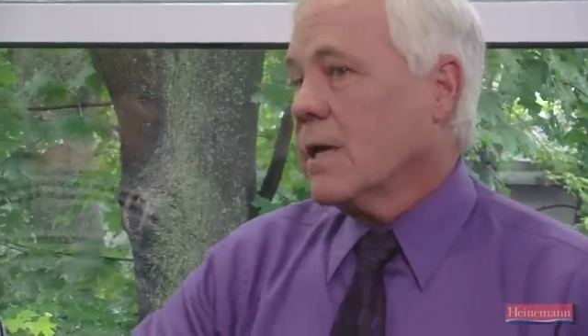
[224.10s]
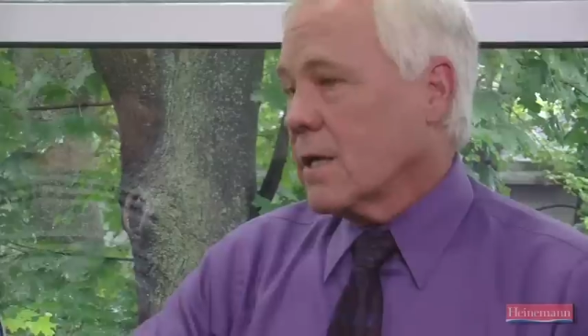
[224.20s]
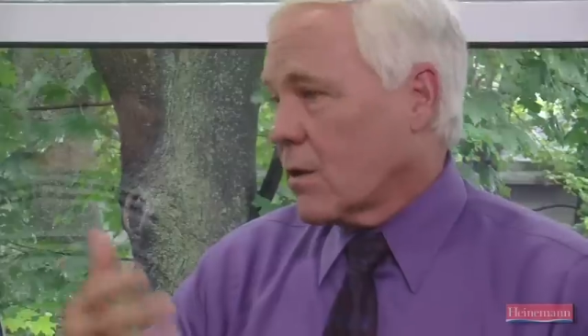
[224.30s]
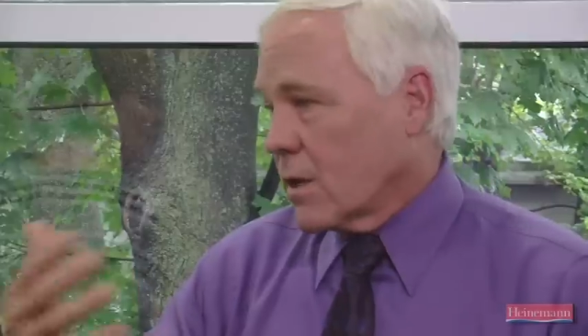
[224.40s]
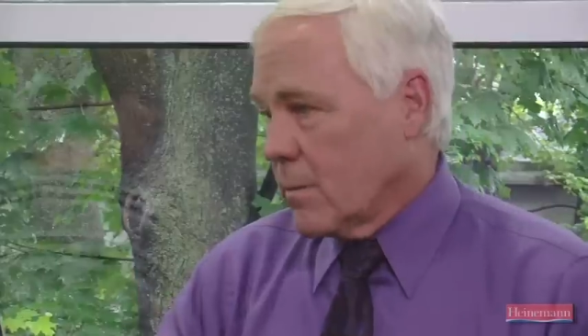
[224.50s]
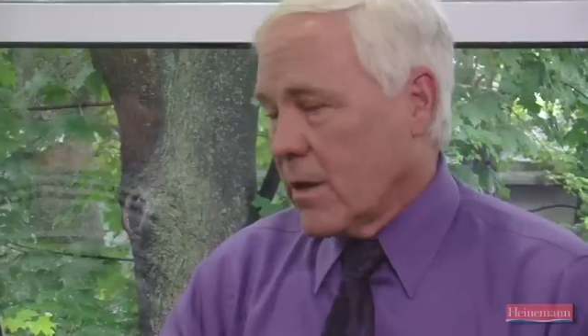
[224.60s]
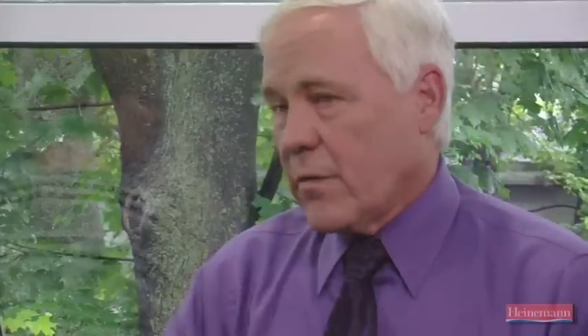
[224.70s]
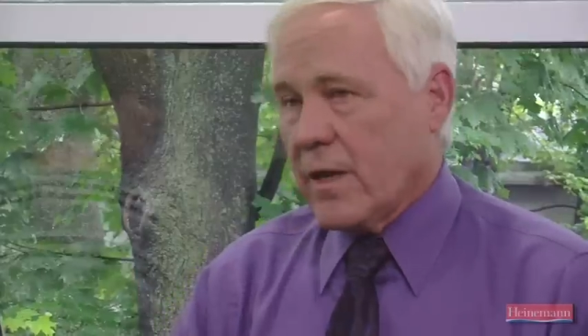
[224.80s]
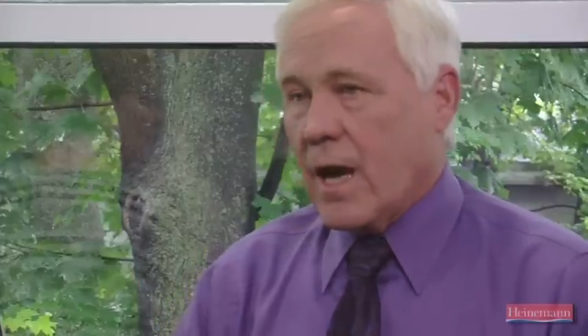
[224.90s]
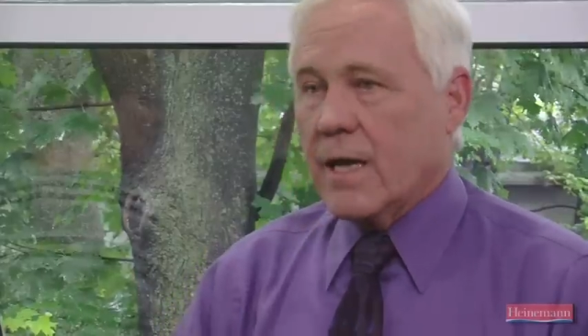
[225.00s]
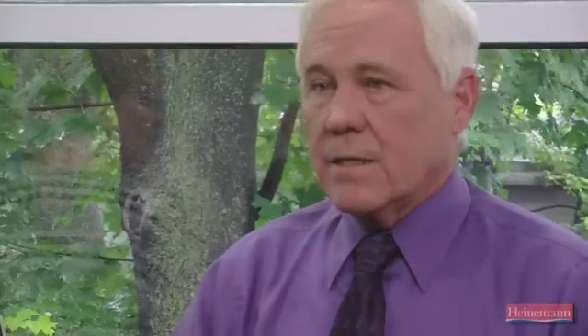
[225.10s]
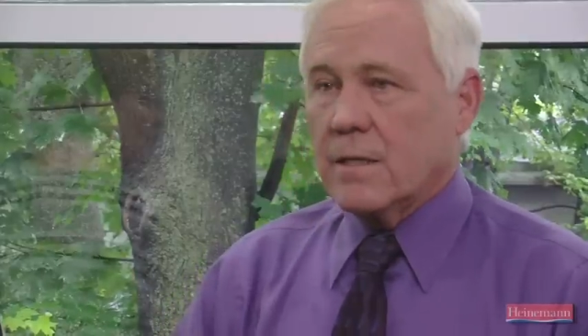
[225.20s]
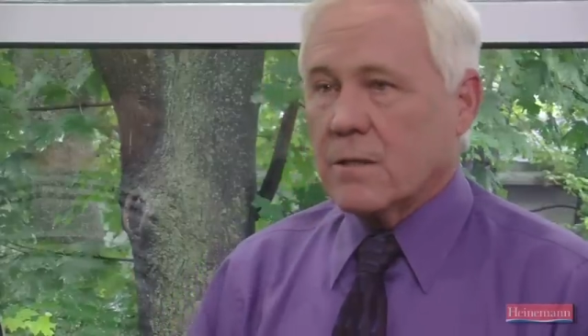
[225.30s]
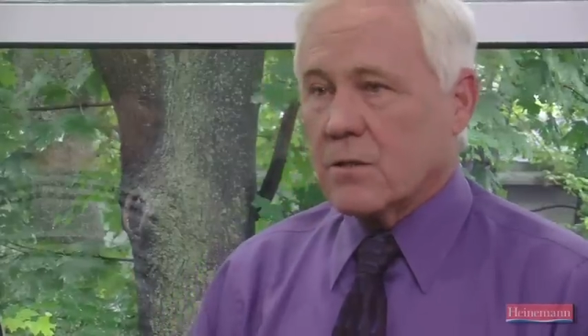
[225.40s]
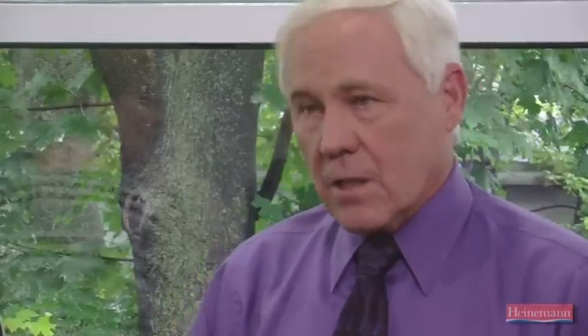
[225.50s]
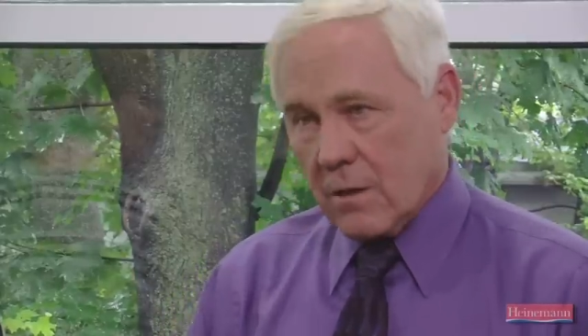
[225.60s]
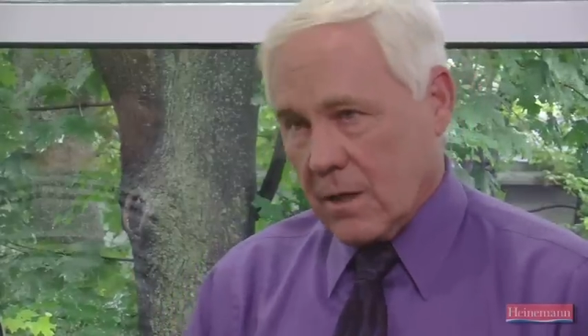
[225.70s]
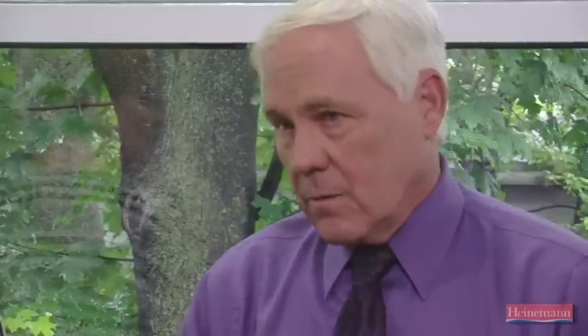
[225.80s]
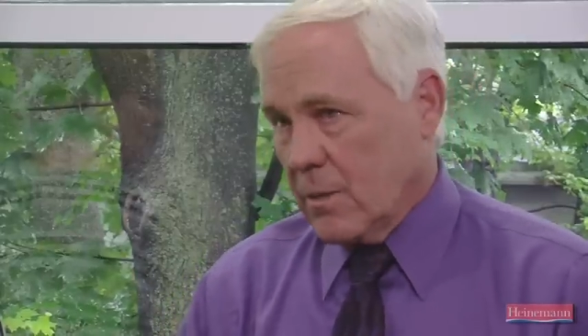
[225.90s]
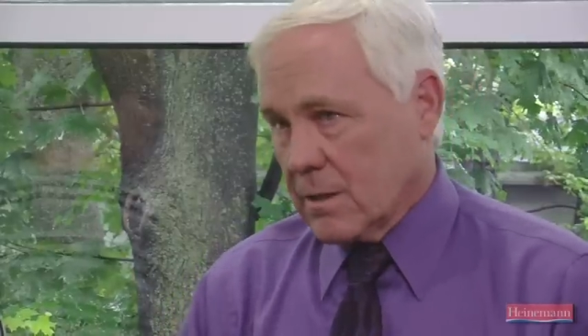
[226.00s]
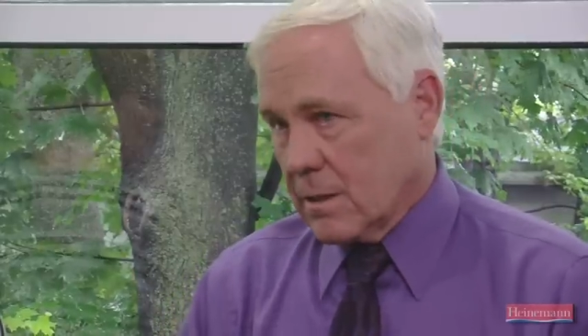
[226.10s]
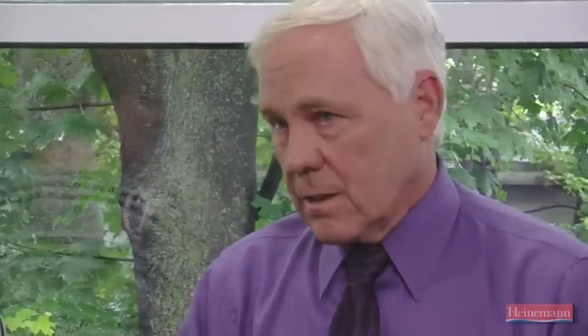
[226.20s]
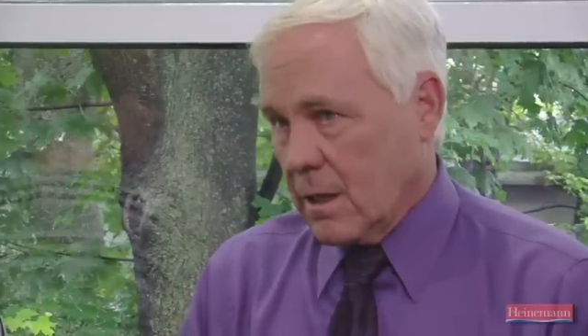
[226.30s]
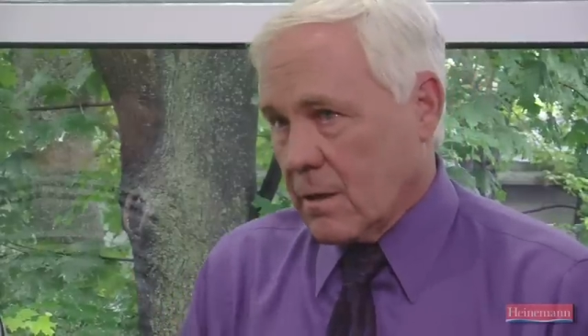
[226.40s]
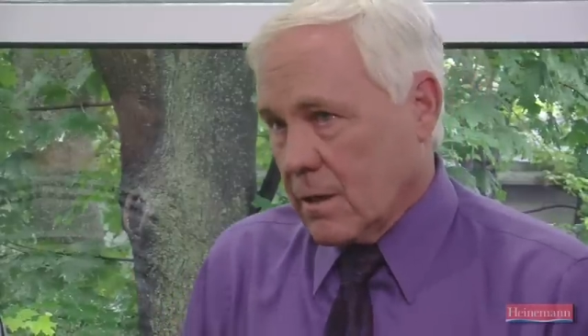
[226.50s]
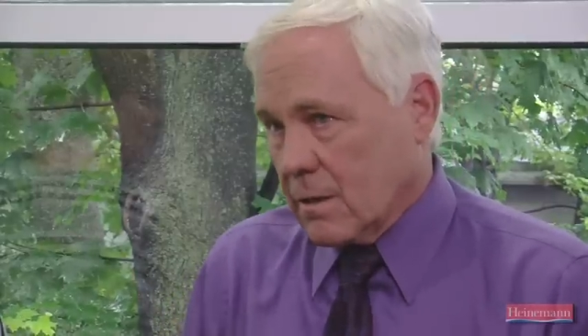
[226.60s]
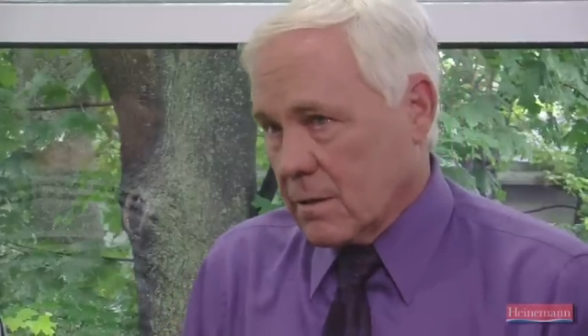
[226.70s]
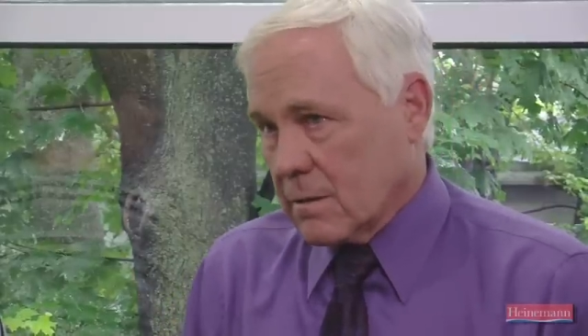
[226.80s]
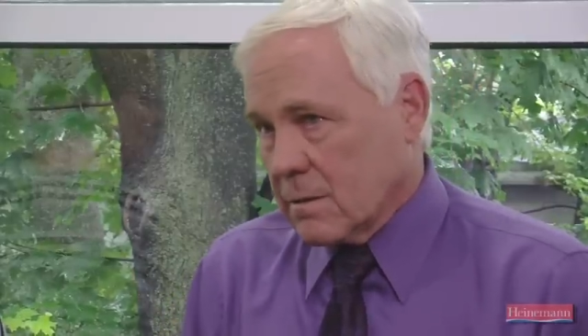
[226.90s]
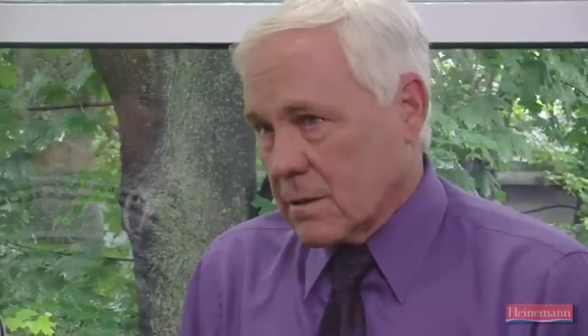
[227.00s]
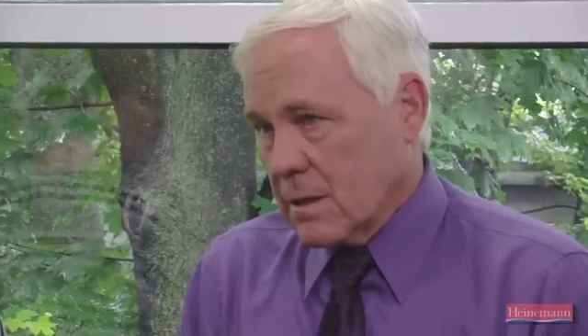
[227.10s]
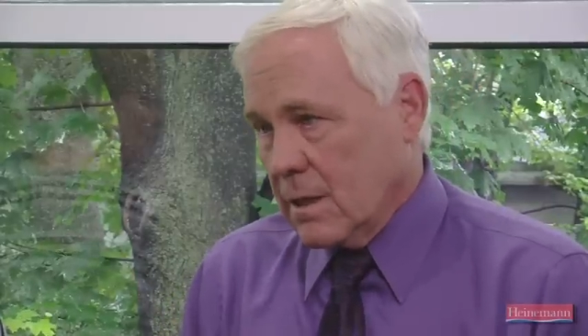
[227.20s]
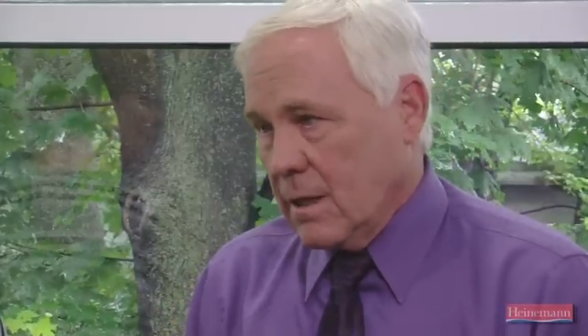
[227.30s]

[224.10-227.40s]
caring about the ideas, caring about the characters.